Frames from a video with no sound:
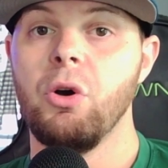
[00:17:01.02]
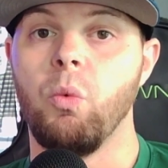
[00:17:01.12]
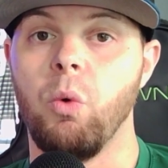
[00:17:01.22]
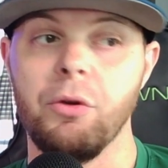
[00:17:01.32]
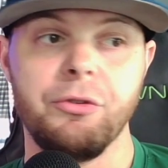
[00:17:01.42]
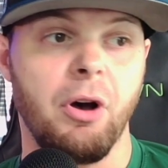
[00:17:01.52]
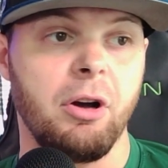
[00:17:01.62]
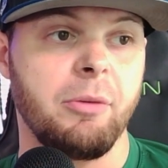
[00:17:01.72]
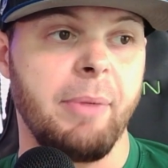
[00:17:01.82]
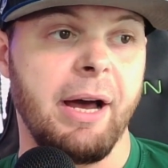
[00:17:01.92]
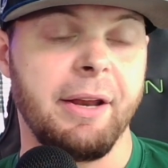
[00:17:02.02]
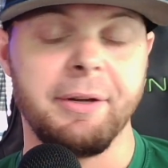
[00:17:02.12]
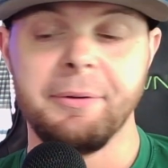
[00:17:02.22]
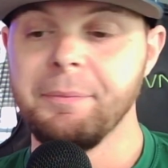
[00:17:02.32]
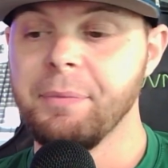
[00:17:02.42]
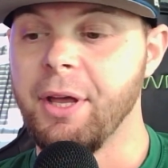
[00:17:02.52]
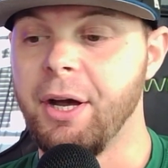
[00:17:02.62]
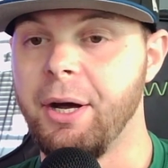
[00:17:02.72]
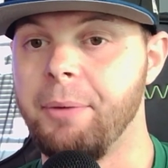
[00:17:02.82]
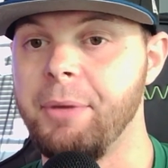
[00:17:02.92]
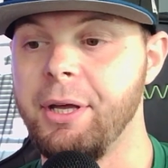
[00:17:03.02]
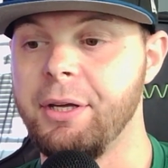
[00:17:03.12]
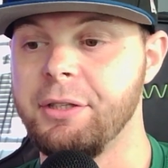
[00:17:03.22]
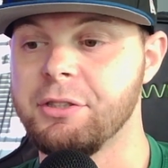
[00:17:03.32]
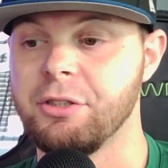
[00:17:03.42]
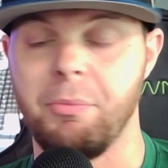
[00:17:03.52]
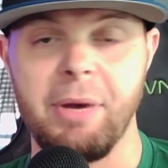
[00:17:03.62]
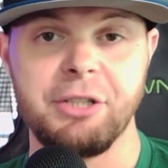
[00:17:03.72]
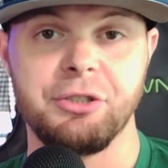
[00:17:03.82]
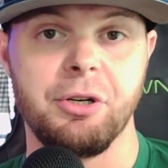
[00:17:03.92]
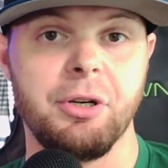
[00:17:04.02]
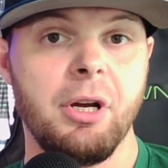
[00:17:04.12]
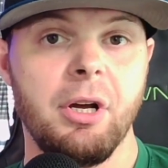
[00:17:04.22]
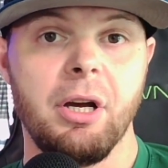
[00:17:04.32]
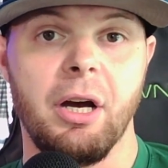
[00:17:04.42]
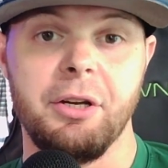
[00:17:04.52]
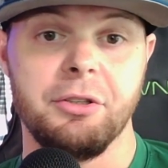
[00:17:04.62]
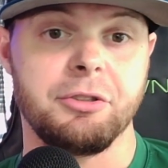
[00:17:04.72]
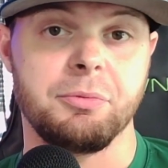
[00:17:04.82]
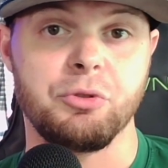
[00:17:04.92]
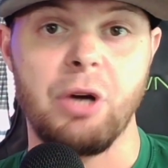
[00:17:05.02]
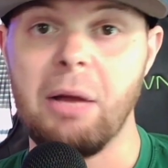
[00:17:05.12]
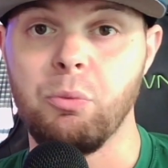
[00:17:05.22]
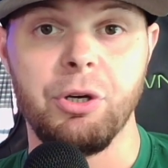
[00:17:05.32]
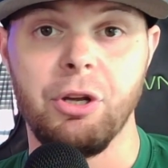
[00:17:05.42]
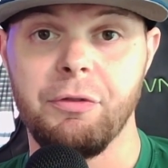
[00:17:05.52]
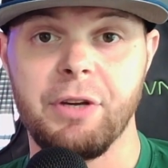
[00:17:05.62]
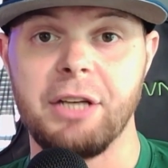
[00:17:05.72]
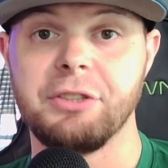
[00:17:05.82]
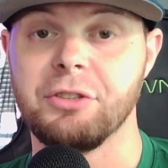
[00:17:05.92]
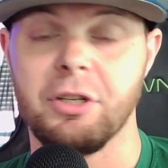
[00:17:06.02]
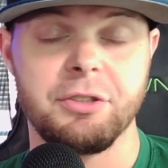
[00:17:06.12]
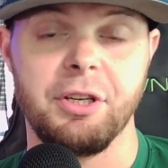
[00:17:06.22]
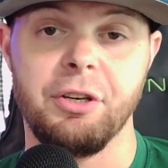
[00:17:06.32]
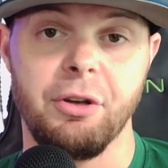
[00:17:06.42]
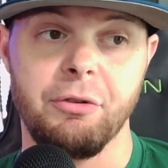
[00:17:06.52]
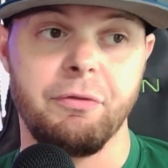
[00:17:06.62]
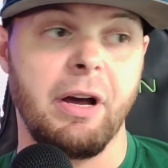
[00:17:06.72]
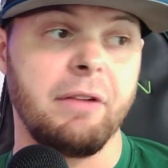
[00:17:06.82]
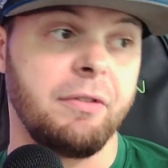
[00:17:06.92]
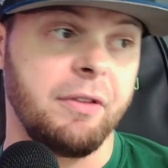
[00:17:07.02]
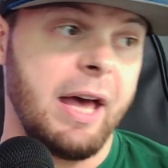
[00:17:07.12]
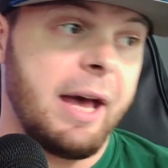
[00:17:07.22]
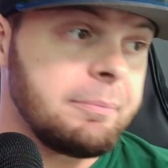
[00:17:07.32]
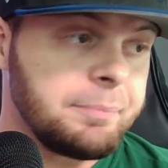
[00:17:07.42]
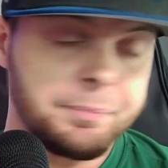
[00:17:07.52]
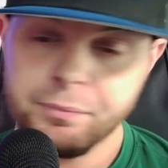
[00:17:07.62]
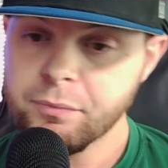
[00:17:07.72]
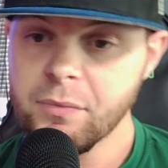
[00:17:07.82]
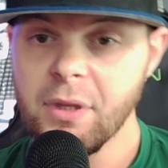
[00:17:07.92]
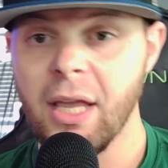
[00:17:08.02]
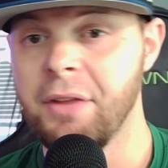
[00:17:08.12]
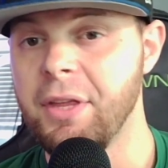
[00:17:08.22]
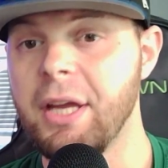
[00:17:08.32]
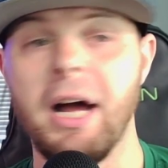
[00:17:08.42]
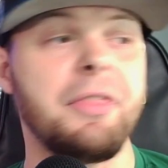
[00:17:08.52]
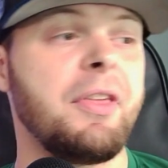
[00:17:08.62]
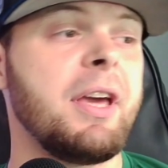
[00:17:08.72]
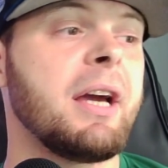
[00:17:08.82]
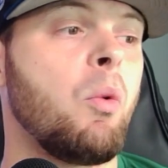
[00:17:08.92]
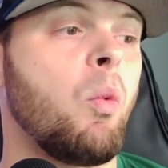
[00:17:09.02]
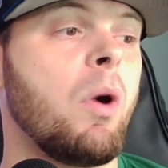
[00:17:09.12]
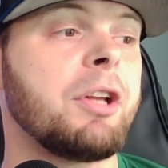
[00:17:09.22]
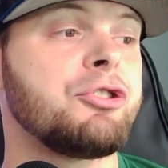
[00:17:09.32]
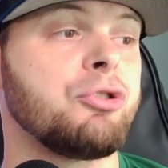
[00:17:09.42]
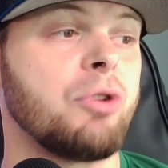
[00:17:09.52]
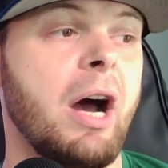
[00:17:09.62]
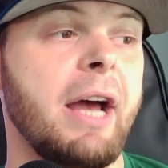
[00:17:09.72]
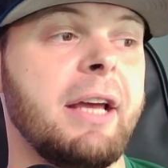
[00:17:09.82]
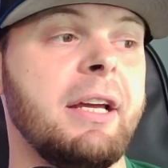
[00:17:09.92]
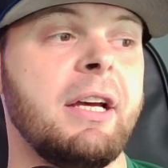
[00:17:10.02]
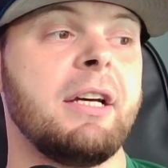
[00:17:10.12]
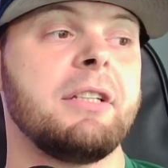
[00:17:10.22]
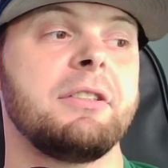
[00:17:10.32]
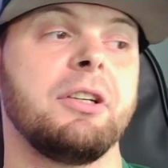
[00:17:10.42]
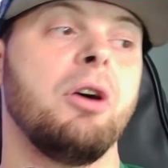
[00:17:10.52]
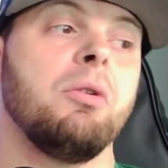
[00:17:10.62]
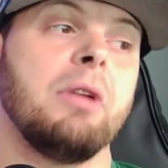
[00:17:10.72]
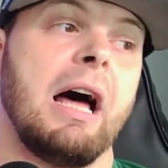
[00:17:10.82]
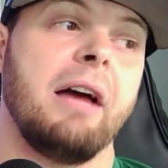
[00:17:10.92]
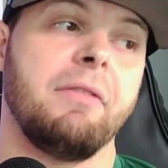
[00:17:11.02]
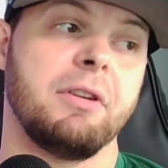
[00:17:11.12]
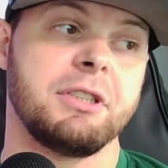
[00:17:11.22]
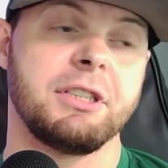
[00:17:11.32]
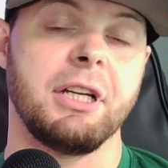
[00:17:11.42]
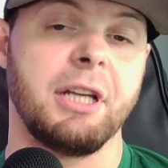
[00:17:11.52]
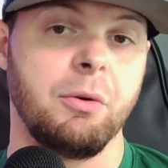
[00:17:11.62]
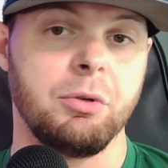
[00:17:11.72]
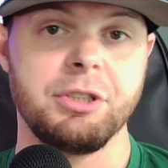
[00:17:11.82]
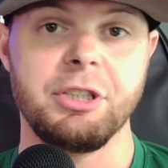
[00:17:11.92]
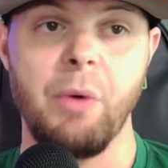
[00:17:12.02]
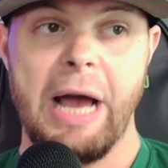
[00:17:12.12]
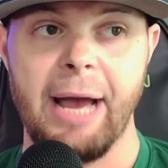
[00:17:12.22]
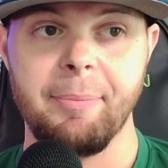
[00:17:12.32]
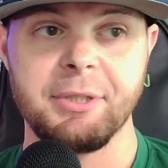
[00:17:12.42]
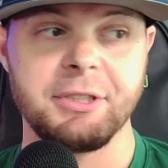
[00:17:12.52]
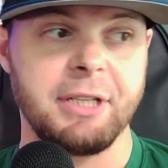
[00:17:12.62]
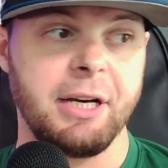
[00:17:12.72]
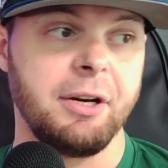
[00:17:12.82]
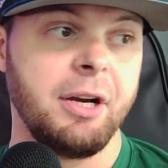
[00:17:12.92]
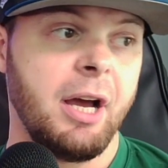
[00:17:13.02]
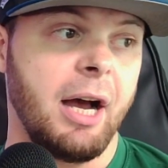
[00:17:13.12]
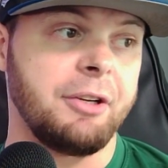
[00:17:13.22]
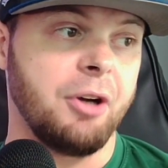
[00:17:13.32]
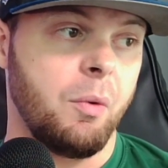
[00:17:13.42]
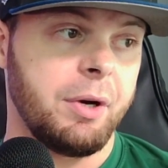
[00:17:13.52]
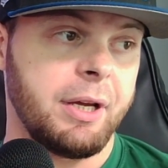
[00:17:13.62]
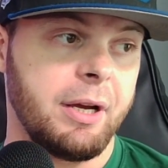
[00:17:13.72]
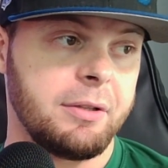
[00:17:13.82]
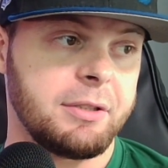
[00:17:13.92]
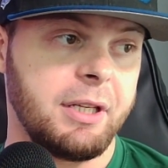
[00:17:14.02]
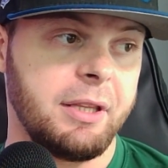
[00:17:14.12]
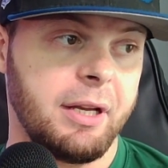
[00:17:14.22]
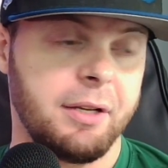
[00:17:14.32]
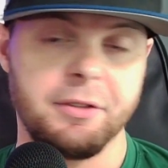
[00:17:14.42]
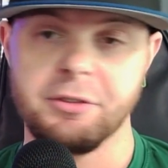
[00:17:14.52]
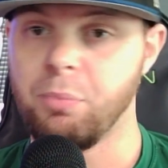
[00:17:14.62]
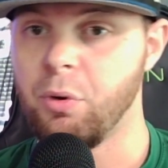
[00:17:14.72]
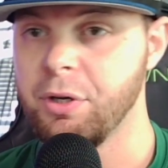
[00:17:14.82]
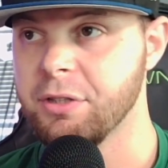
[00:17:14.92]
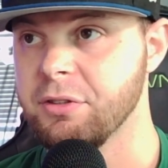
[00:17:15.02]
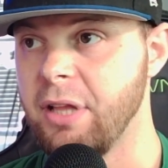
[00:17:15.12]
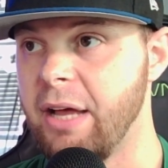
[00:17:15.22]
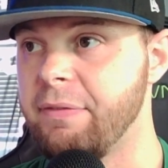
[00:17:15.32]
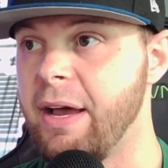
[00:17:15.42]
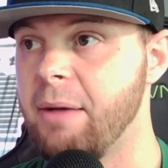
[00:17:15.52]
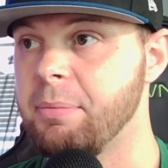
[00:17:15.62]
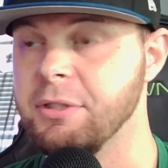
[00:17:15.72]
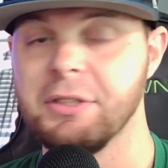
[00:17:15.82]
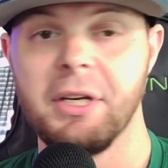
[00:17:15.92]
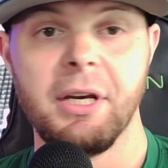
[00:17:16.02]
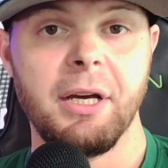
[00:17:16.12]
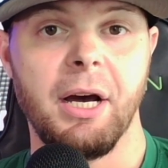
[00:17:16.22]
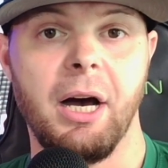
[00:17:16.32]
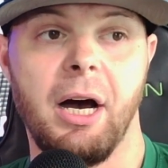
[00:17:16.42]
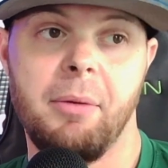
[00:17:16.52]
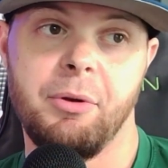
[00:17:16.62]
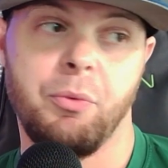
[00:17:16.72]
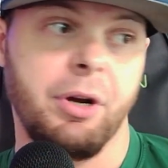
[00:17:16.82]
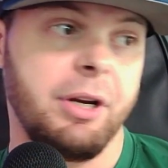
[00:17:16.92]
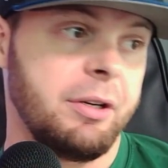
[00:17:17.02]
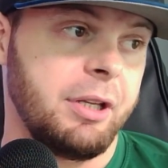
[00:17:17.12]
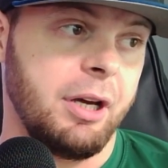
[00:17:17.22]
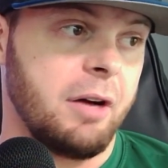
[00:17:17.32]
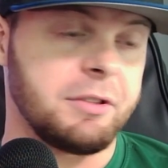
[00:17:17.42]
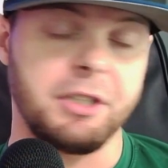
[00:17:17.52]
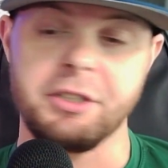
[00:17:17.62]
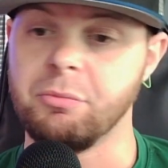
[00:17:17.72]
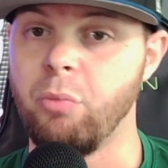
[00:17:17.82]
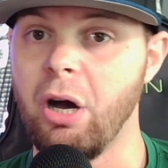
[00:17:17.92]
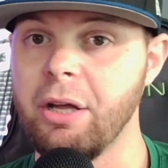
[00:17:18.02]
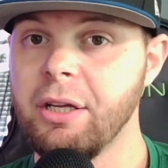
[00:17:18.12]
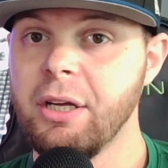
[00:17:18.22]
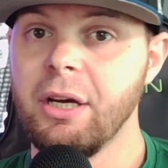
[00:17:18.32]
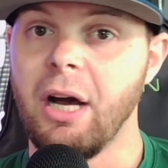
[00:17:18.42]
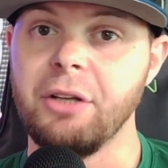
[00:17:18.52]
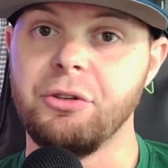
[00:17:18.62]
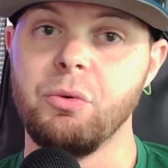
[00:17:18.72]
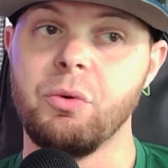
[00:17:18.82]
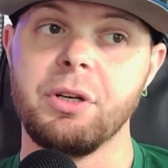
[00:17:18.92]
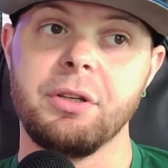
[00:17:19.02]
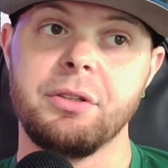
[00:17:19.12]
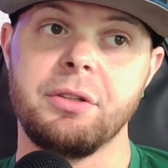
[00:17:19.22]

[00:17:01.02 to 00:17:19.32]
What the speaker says: We'll talk about it. And so make sure you're subscribed with notifications on so you get notified for that. And then I think I want to try to go live on Sunday. We'll see what happens there. I don't want to guarantee that at this point because life happens and we're here in the off season. But I do want to